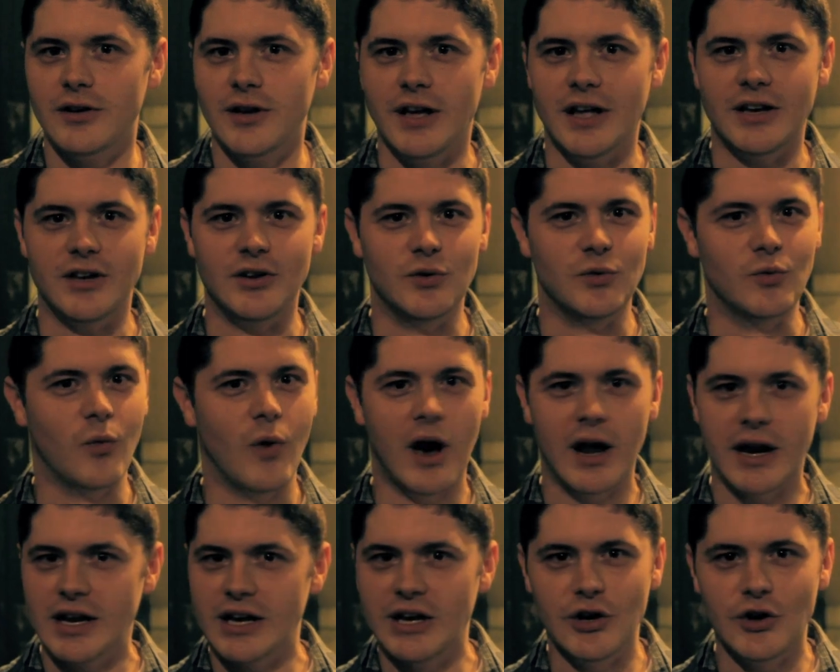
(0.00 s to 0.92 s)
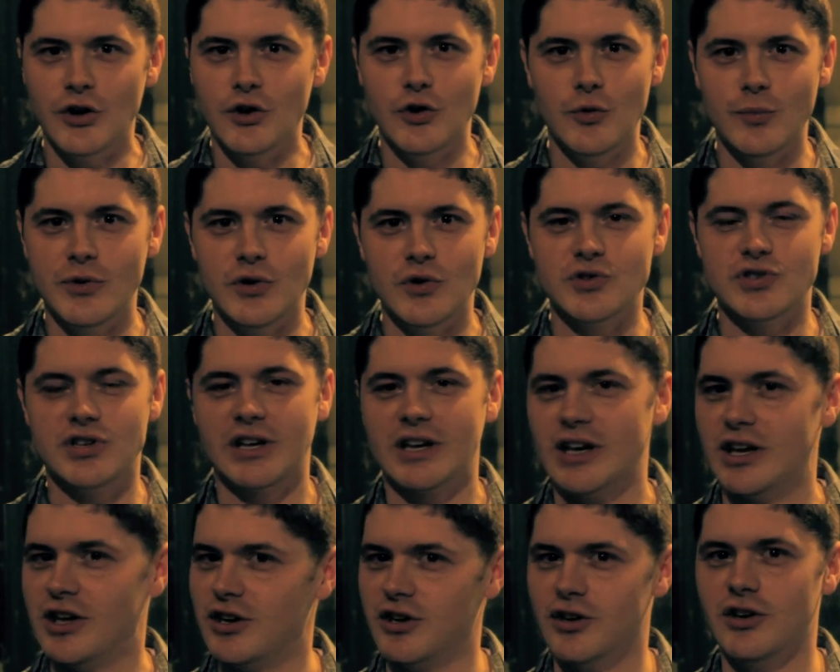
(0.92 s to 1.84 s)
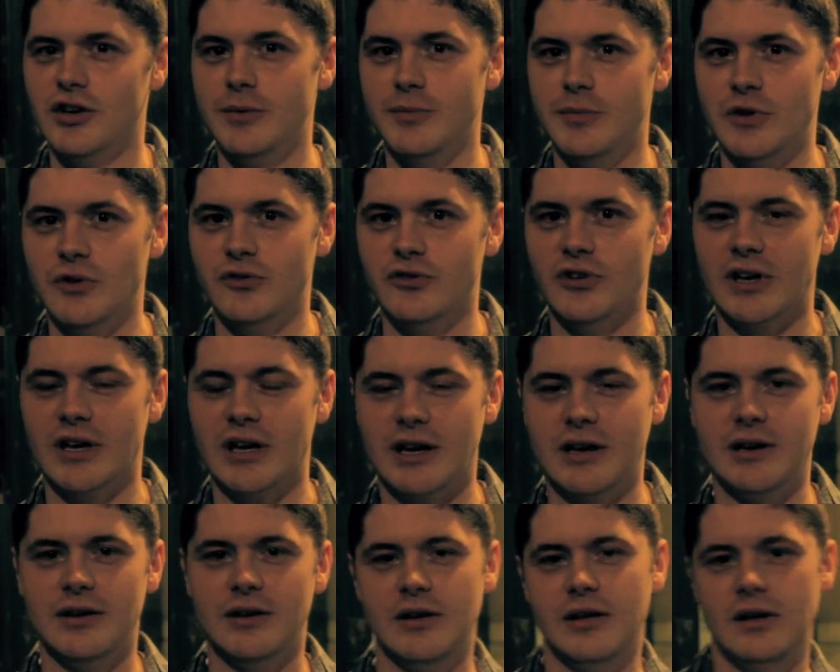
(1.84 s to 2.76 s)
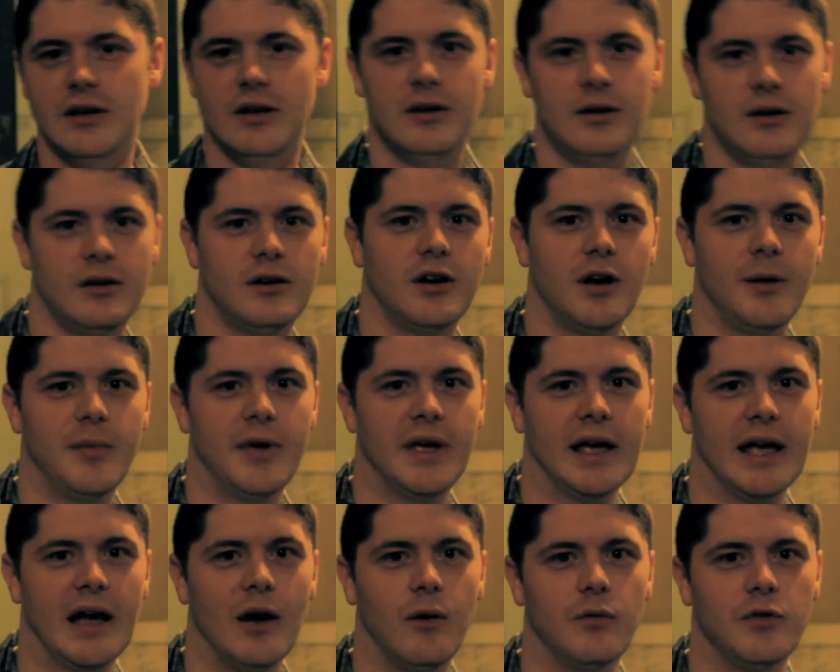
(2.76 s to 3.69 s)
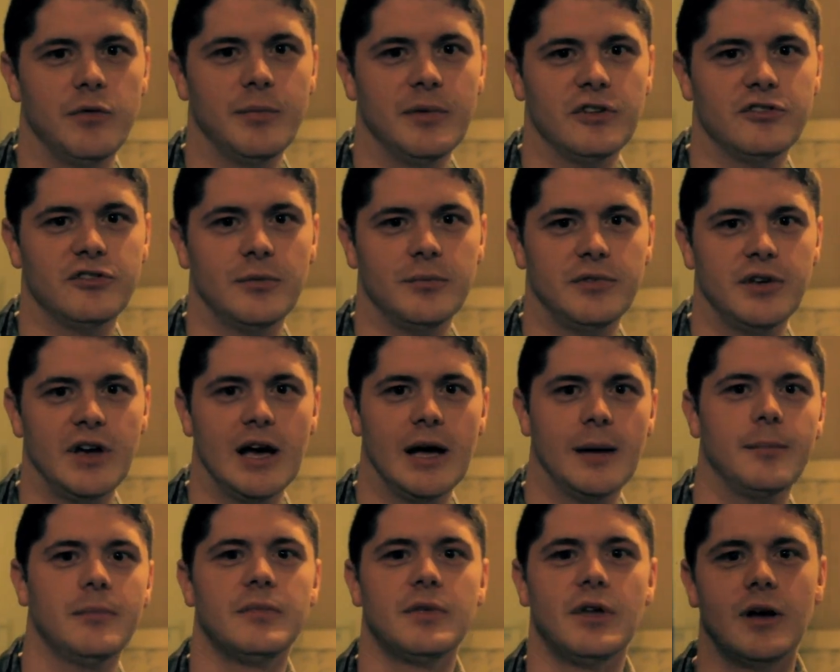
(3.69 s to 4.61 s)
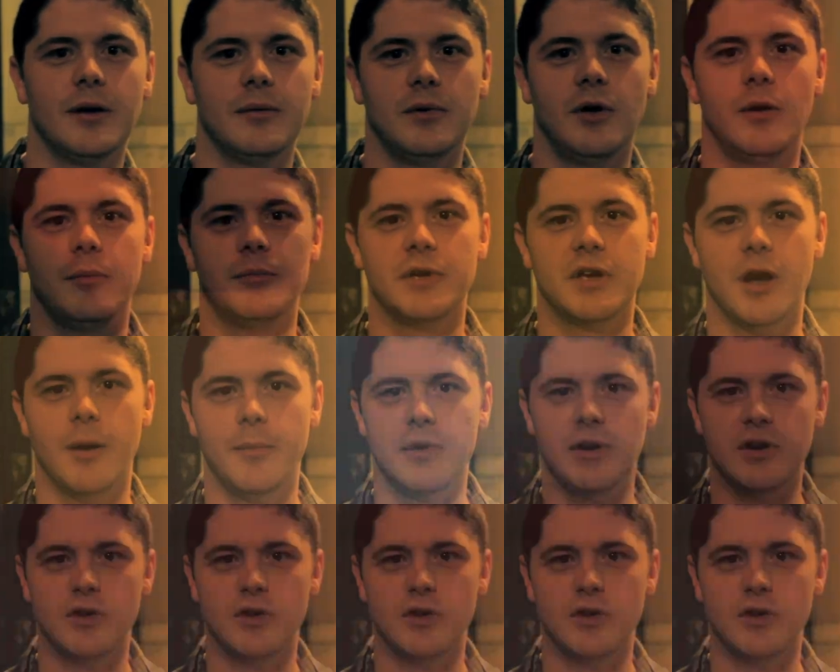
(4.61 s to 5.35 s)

and you want to hear new music and good music, come hang out with me sometime. I'll be coming